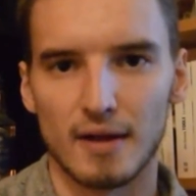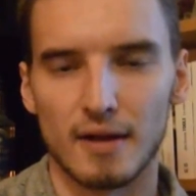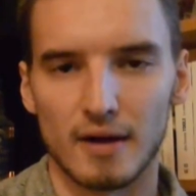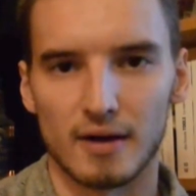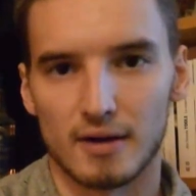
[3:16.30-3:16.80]

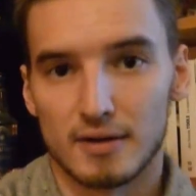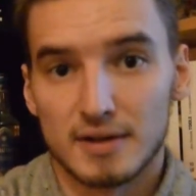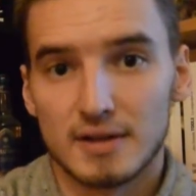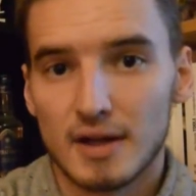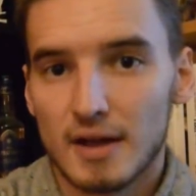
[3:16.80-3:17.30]

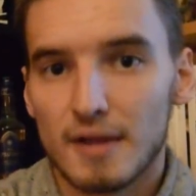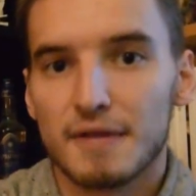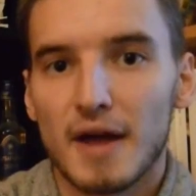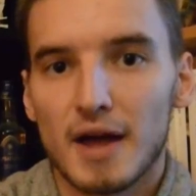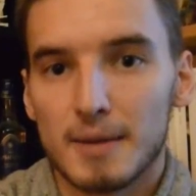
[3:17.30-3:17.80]

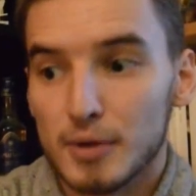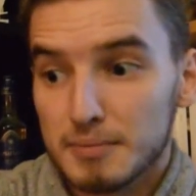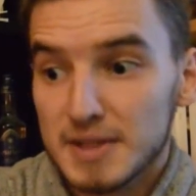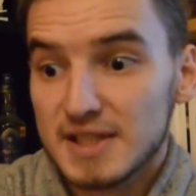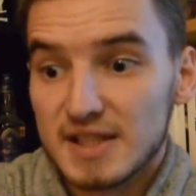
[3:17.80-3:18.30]
there, but
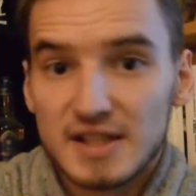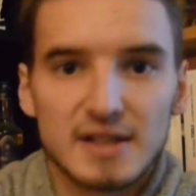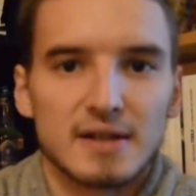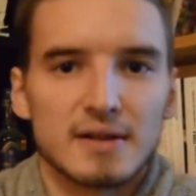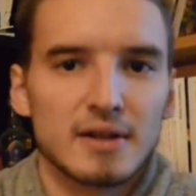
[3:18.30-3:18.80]
meaning
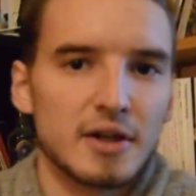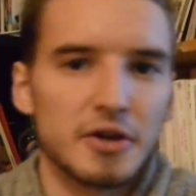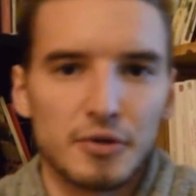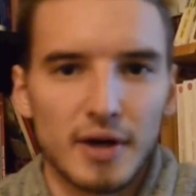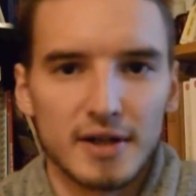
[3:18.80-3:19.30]
here,
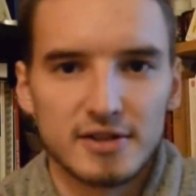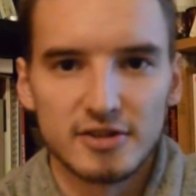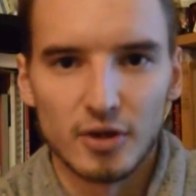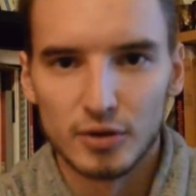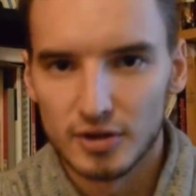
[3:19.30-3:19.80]
right?
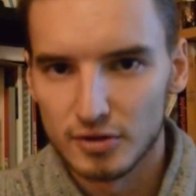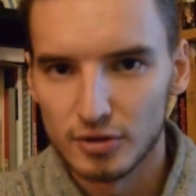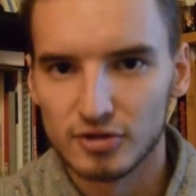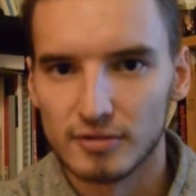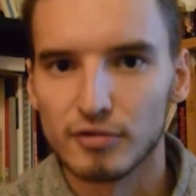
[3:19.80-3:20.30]
So you can
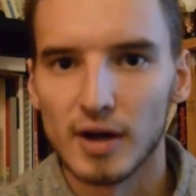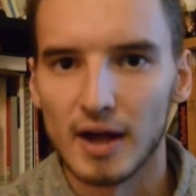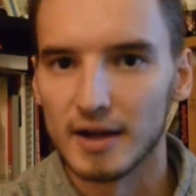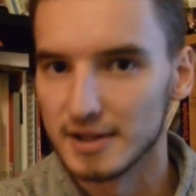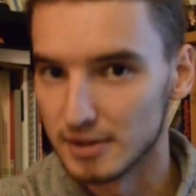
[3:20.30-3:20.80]
use
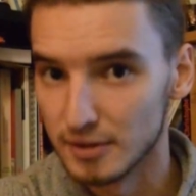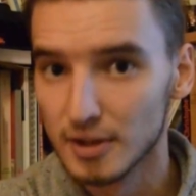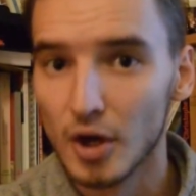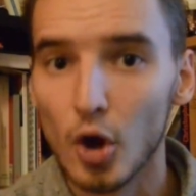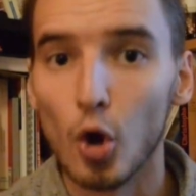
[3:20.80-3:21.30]
voilà in
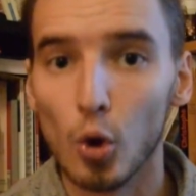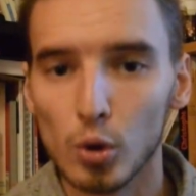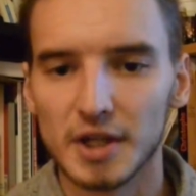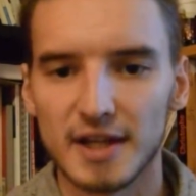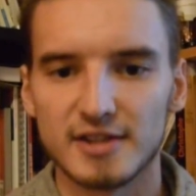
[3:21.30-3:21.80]

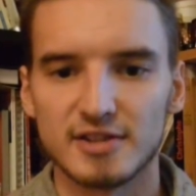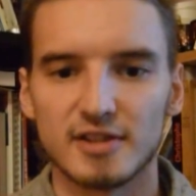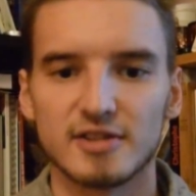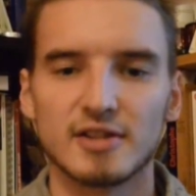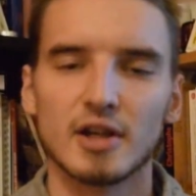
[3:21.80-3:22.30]
all
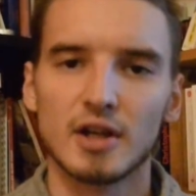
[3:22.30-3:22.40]
cases,